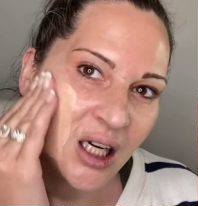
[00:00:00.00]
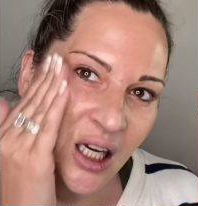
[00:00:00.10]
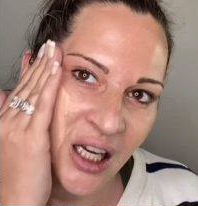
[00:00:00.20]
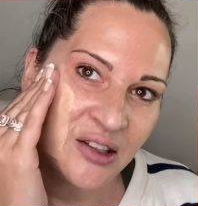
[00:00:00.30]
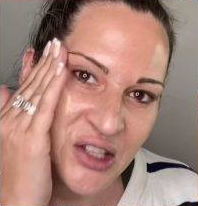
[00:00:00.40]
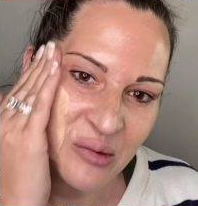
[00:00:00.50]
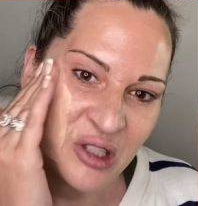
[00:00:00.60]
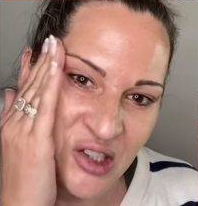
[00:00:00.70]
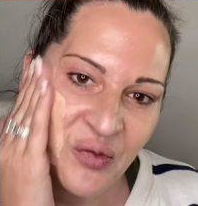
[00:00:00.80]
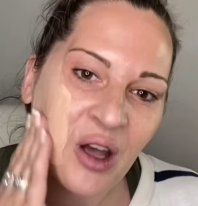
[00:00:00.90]
except
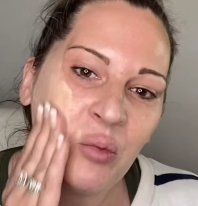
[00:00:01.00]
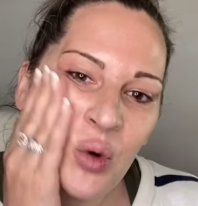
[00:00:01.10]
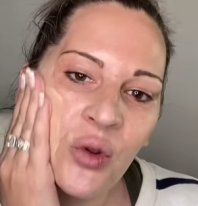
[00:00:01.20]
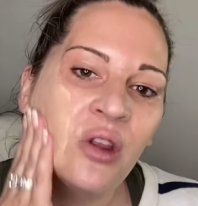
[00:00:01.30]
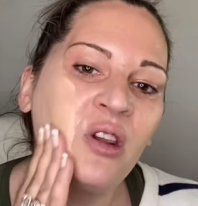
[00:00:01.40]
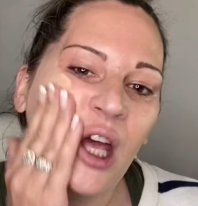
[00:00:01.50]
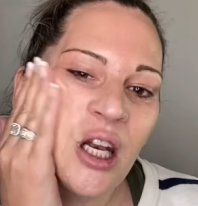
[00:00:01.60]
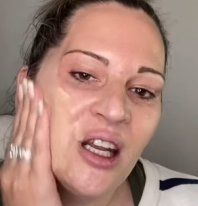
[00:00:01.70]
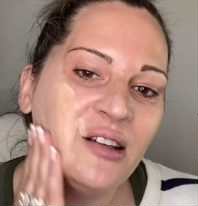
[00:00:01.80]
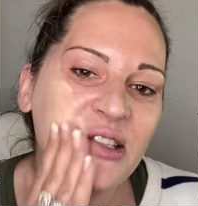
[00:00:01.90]
it's far more than that.
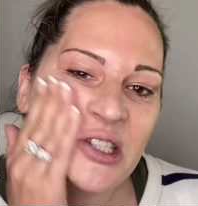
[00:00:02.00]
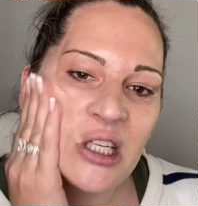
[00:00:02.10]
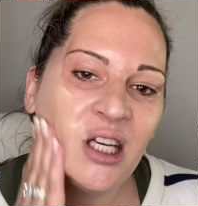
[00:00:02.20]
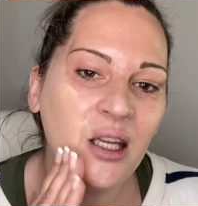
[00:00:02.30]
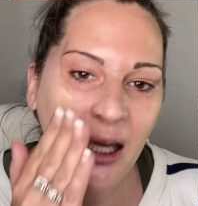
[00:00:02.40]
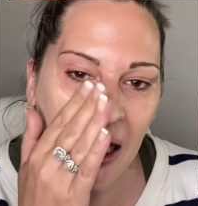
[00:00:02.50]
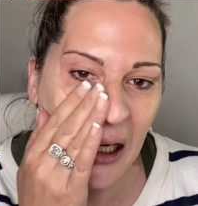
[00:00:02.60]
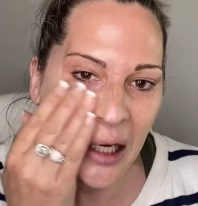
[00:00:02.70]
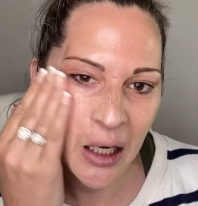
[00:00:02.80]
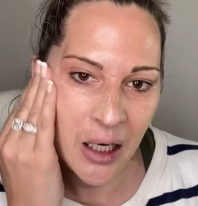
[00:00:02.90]
It's
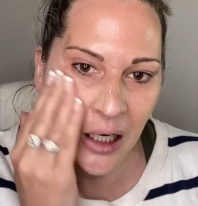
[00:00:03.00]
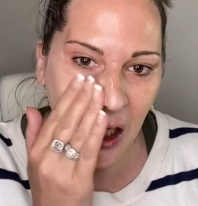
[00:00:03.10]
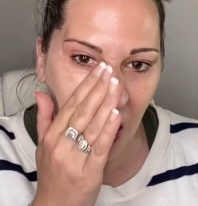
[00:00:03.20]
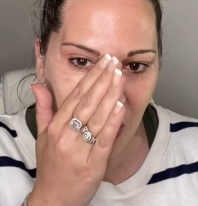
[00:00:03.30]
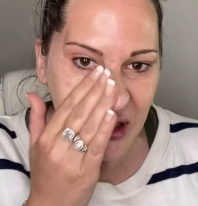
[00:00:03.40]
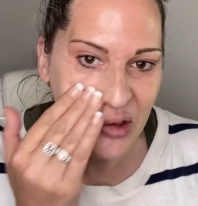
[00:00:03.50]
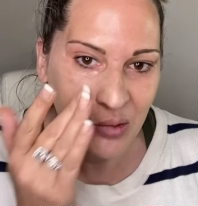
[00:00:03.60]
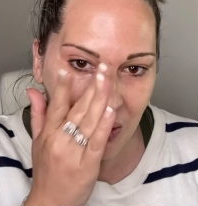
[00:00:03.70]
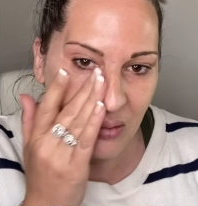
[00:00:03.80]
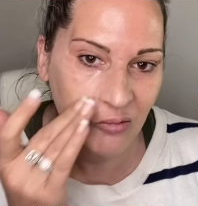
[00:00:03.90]
skincare. It helps
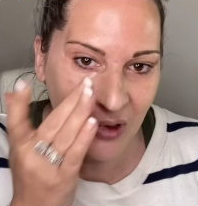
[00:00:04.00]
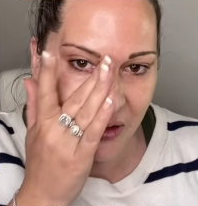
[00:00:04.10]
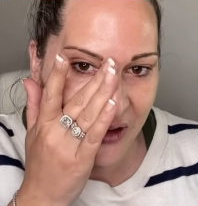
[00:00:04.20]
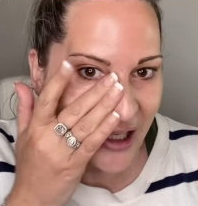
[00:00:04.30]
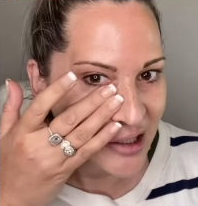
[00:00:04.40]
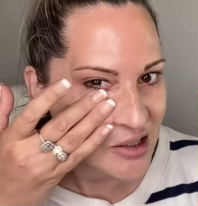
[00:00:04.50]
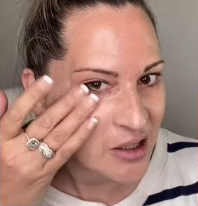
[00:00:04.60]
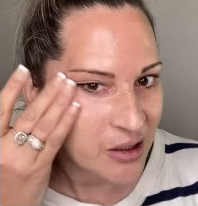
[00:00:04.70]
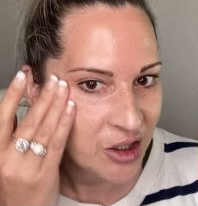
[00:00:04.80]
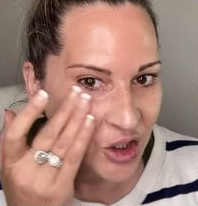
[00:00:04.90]
reflect
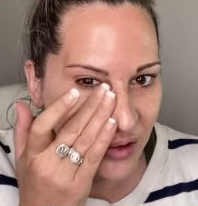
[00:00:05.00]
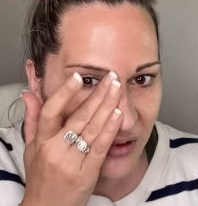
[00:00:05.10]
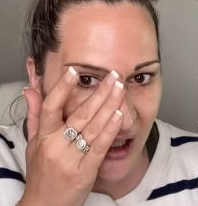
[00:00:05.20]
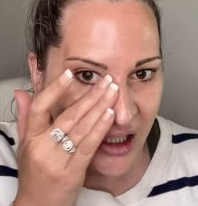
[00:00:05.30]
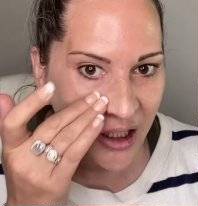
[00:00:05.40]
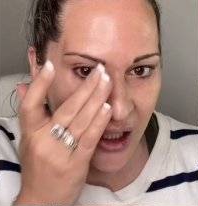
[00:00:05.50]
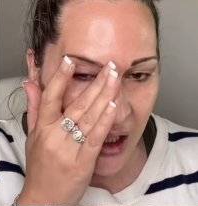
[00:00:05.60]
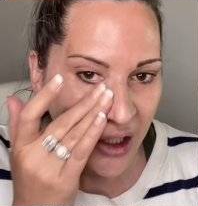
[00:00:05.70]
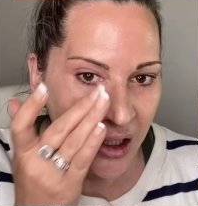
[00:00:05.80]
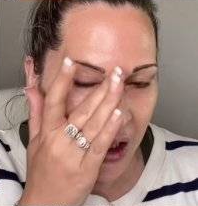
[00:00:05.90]
UV
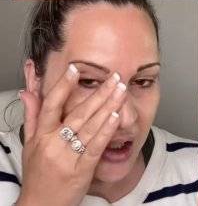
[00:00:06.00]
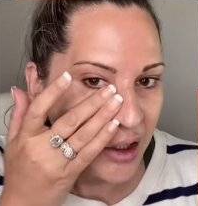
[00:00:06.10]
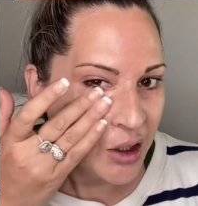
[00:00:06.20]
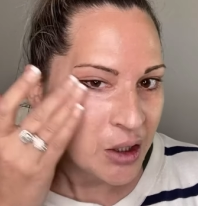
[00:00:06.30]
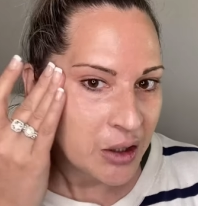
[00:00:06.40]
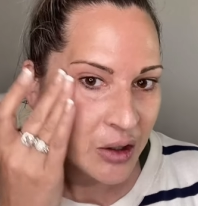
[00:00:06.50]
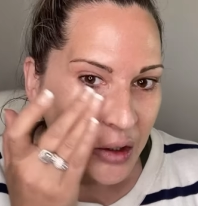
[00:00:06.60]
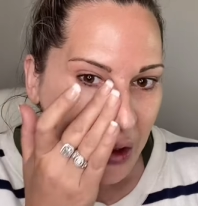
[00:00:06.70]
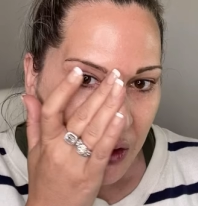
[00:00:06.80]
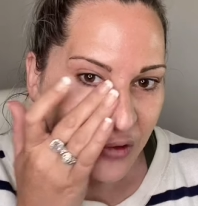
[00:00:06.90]

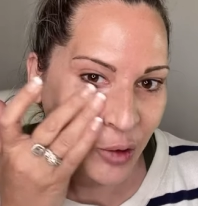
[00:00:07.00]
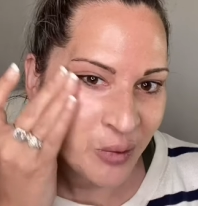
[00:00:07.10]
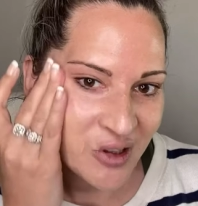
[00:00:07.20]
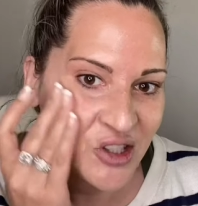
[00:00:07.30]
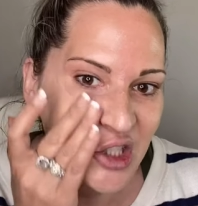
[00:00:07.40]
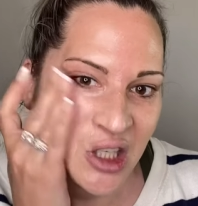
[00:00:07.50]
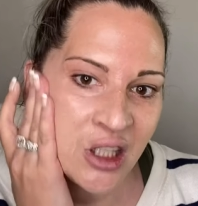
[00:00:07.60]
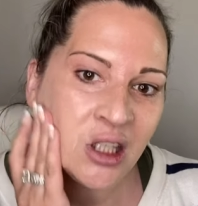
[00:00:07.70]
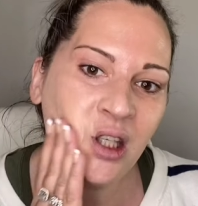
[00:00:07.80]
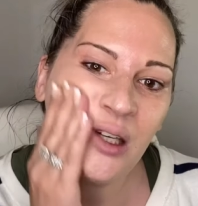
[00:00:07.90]
from the
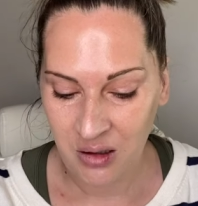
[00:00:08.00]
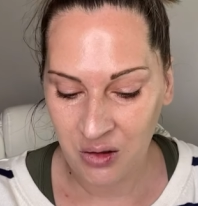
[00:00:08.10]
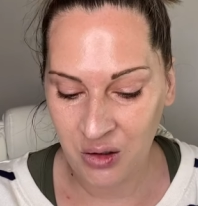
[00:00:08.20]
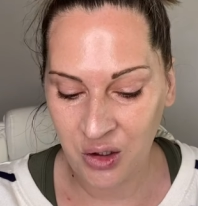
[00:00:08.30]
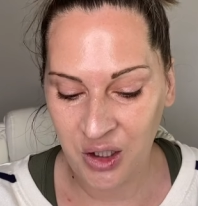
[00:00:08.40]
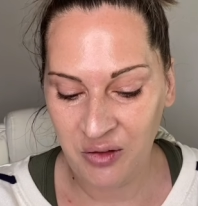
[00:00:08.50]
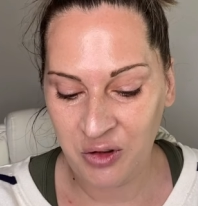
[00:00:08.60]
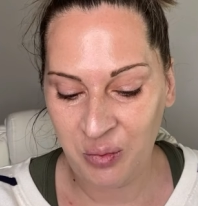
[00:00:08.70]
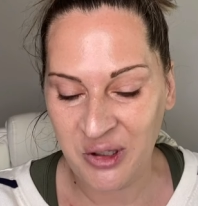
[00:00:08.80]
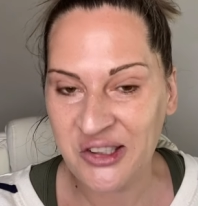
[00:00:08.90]
skin, not only
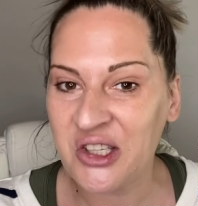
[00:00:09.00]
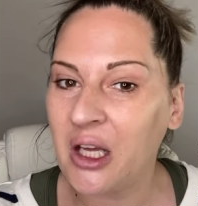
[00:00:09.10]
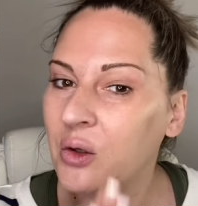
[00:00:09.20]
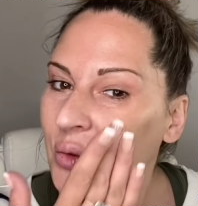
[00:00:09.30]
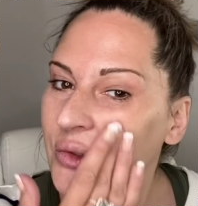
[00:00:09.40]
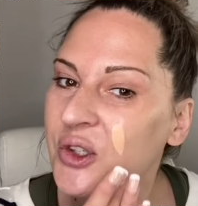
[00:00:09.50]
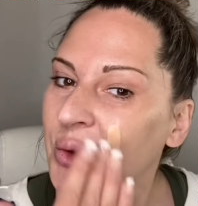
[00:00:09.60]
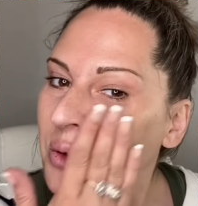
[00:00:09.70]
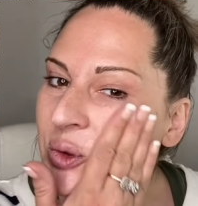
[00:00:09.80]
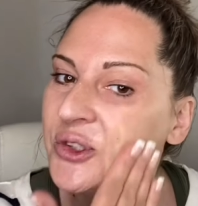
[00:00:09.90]
from the sun also,
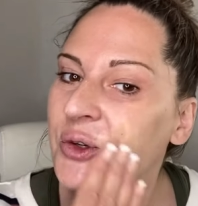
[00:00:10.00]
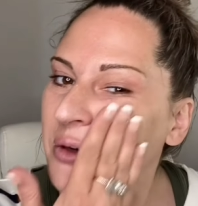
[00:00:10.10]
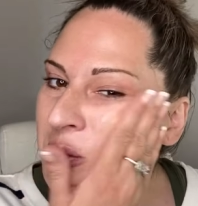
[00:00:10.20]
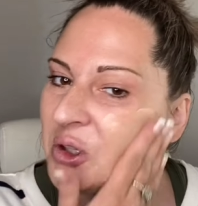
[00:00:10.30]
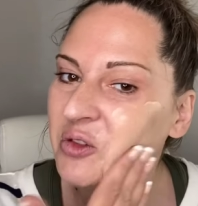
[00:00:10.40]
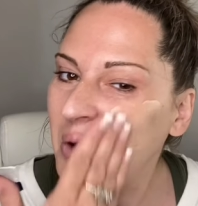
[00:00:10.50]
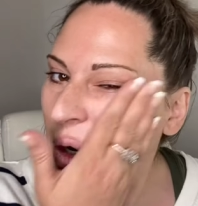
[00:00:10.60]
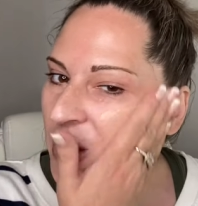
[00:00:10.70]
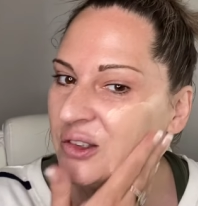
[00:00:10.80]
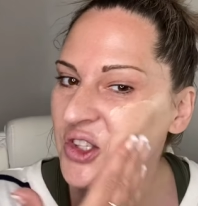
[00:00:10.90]
but also from your
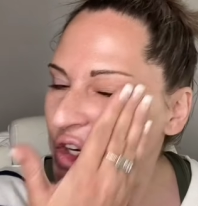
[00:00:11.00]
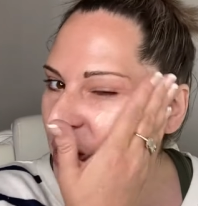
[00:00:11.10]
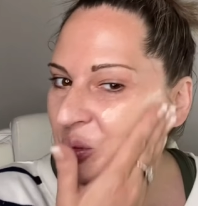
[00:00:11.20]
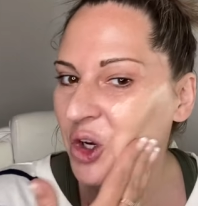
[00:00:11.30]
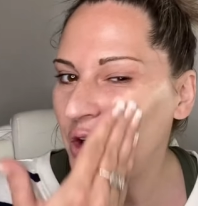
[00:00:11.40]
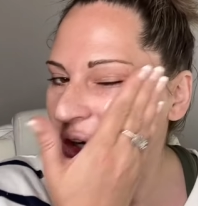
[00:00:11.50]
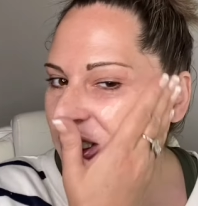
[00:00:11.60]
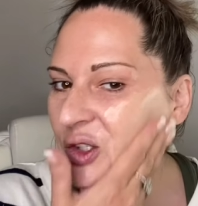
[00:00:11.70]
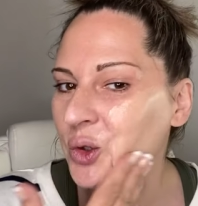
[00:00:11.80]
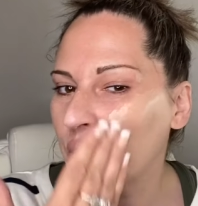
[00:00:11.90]
phones, your
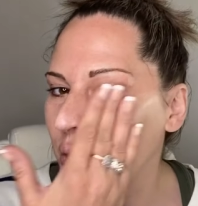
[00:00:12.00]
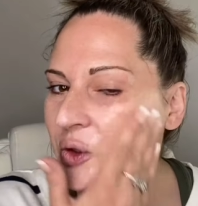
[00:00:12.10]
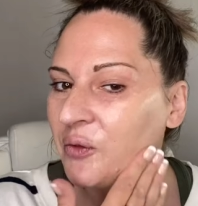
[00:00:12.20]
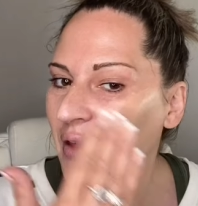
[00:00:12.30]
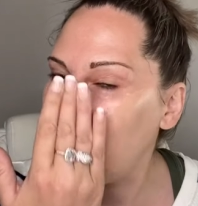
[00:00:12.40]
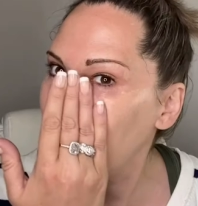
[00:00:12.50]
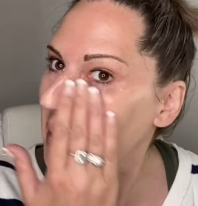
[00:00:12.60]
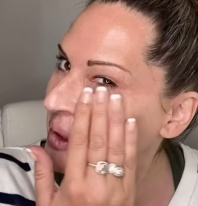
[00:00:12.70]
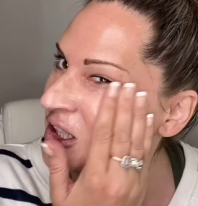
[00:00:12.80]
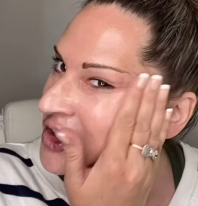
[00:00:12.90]
computers, and all of that.
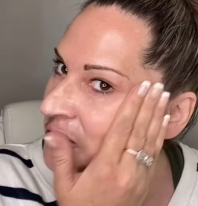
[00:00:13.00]
It's a